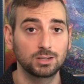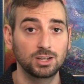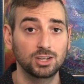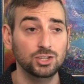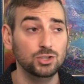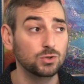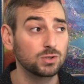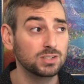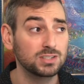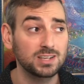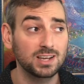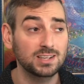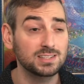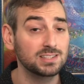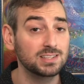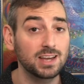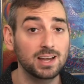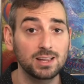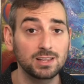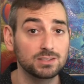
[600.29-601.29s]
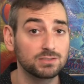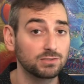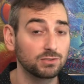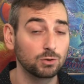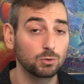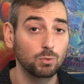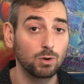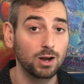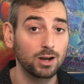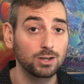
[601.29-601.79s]
You can take Cialis for a
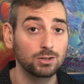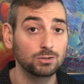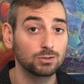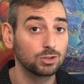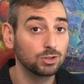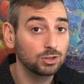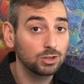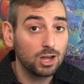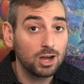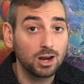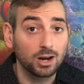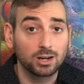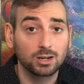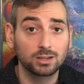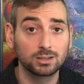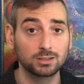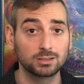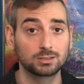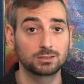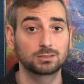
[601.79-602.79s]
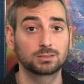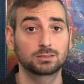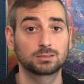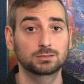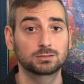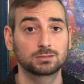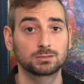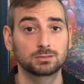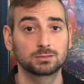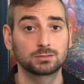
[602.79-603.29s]
while. Good luck.
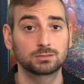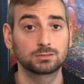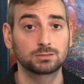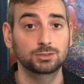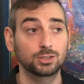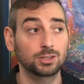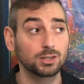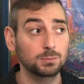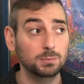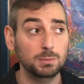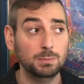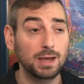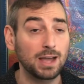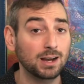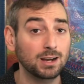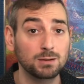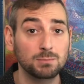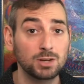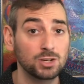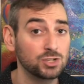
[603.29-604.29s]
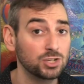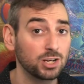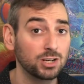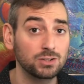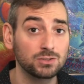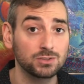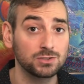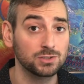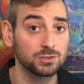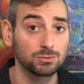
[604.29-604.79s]
You're to be back on my channel
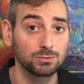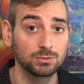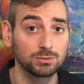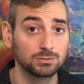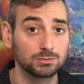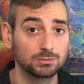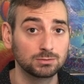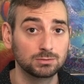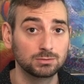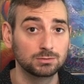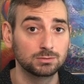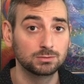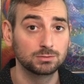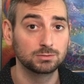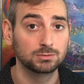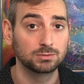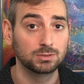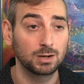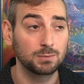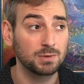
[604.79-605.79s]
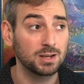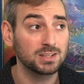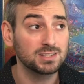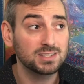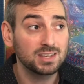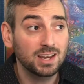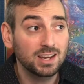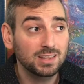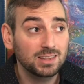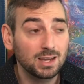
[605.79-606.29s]
soon. I'm not
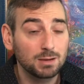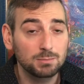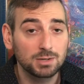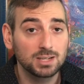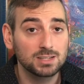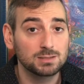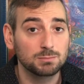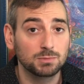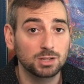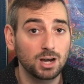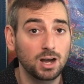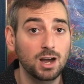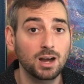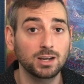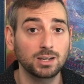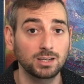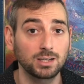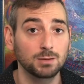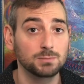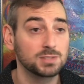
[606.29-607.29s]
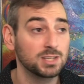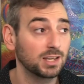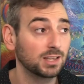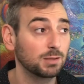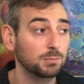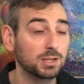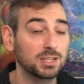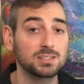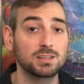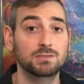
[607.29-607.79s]
saying that because I'm cocky. I'm saying that
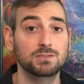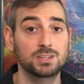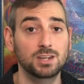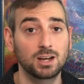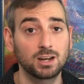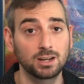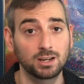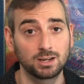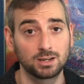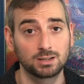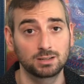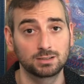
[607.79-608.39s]
because I've done it.